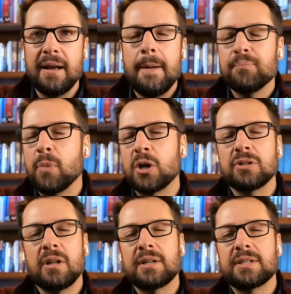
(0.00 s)
Martial
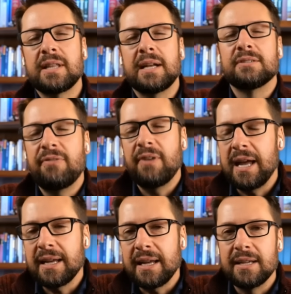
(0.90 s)
arts that is
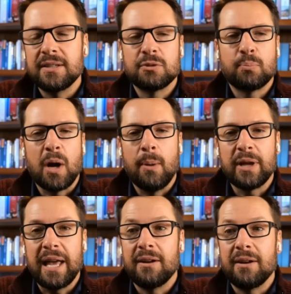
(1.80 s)
fake is
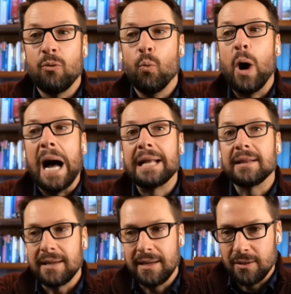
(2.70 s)
promulgated
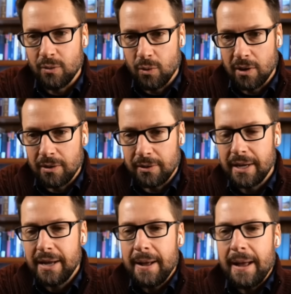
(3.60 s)
widely in the world.
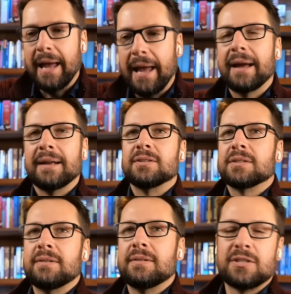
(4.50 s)
And
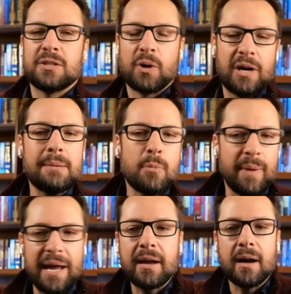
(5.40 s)
this is where M M
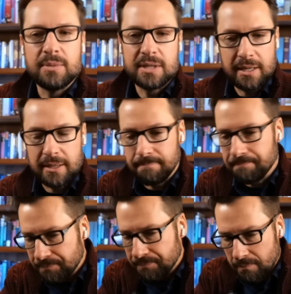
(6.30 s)
A comes in, and
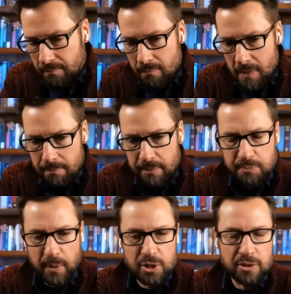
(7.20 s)
mixed
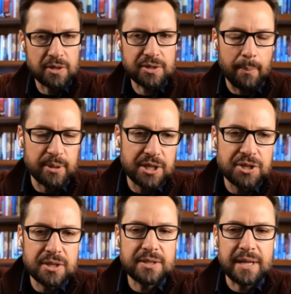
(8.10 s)
martial arts
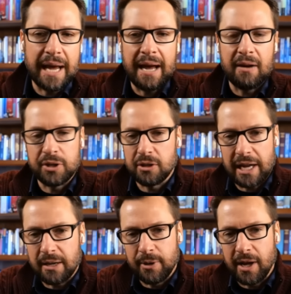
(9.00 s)
competitions have, whether you
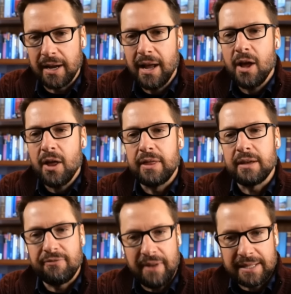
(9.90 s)
like them or not, the
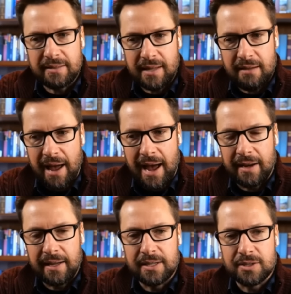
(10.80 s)
effect that they've
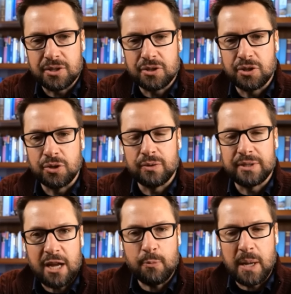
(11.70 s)
had is to
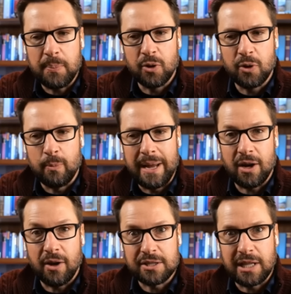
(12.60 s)
take people who make all
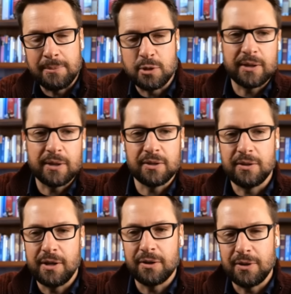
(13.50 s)
these claims about the,
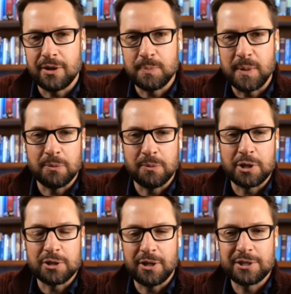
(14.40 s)
their, their special
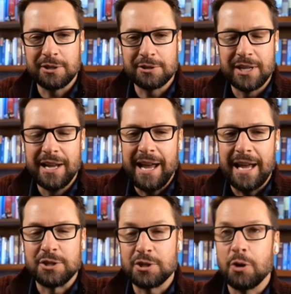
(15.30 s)
martial arts skills
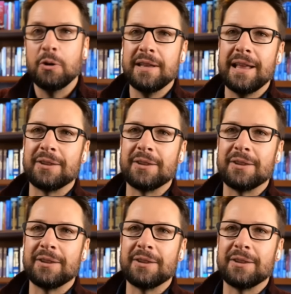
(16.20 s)
and show that they're